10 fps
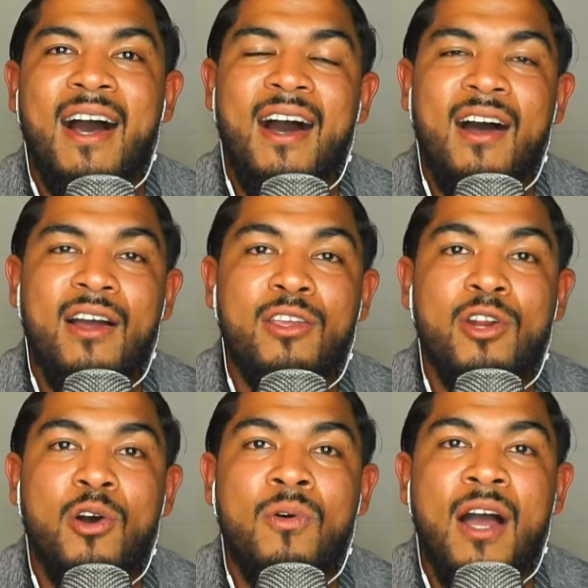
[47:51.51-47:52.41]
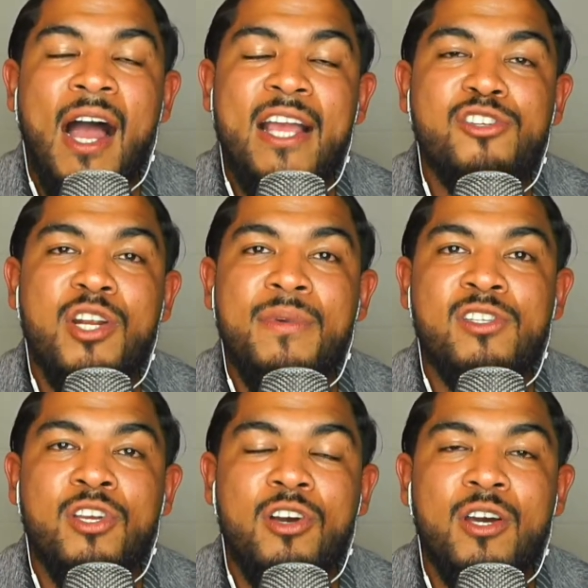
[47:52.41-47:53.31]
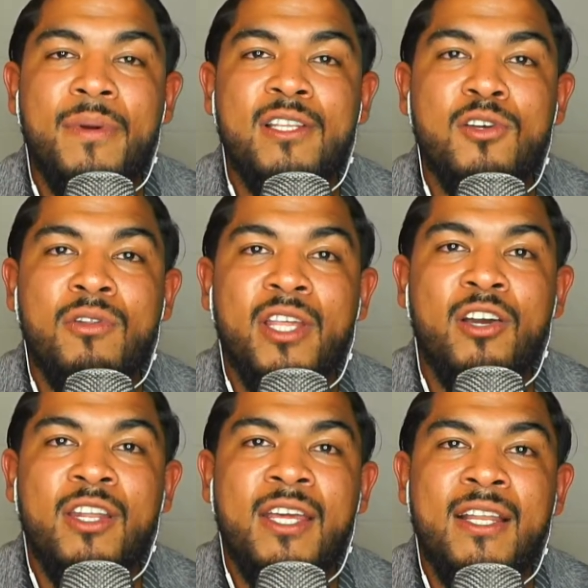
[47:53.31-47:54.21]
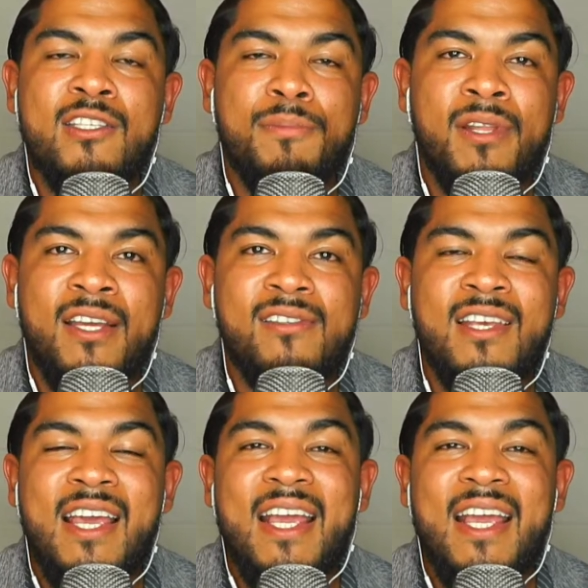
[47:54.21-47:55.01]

ice cream is good, but it's only good in its place.